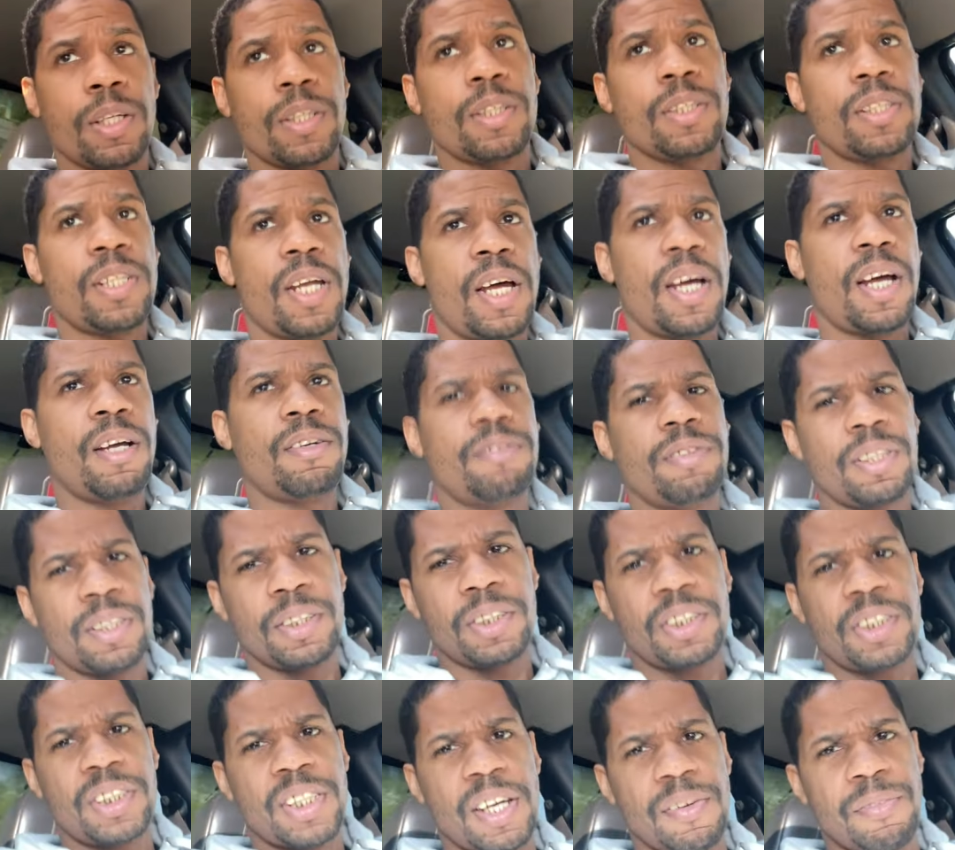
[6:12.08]
love
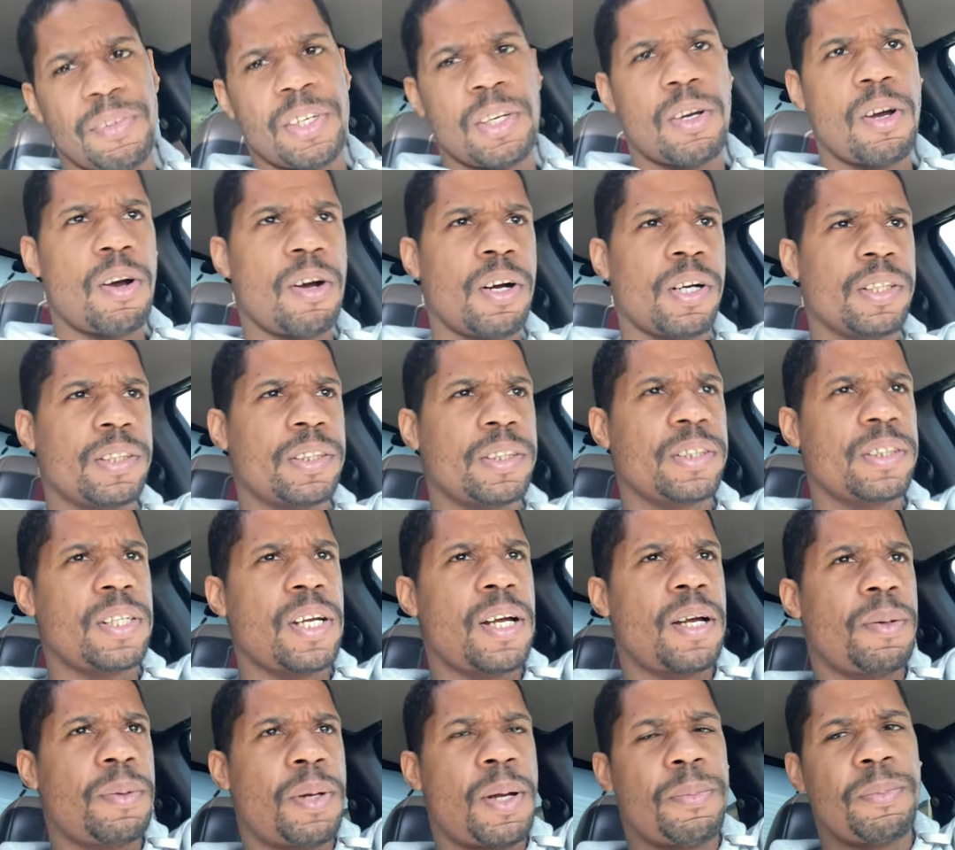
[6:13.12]
Chevy cars.
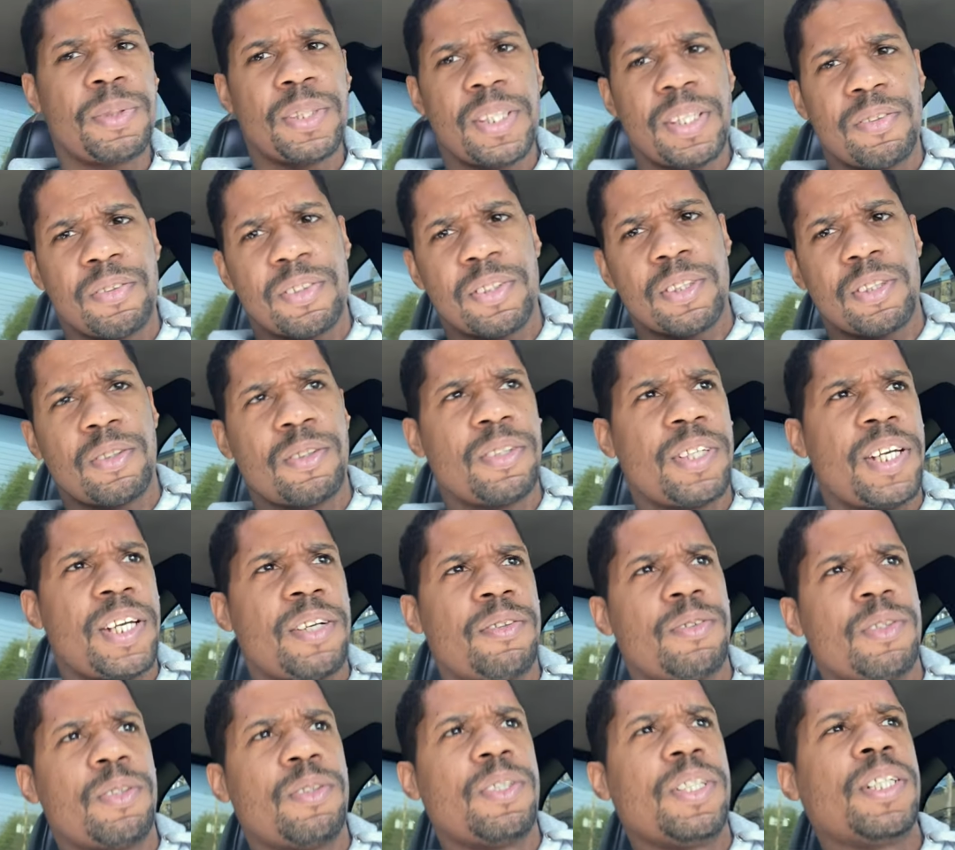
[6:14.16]
I'm going to do a little hit
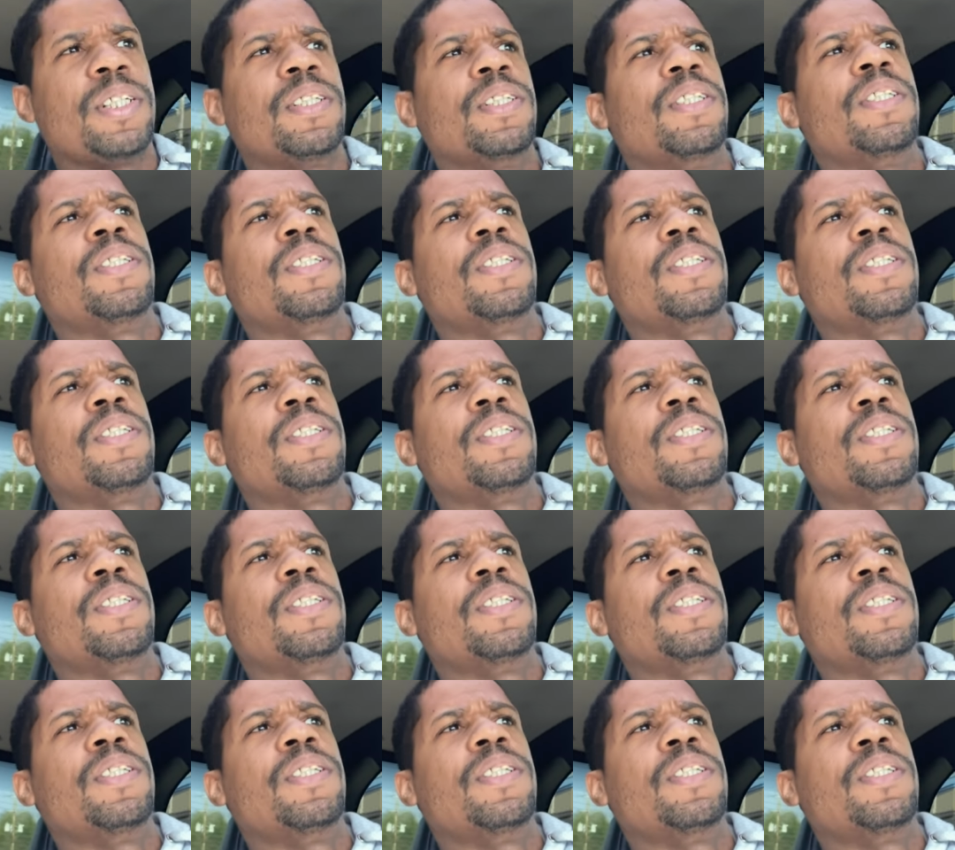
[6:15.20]
real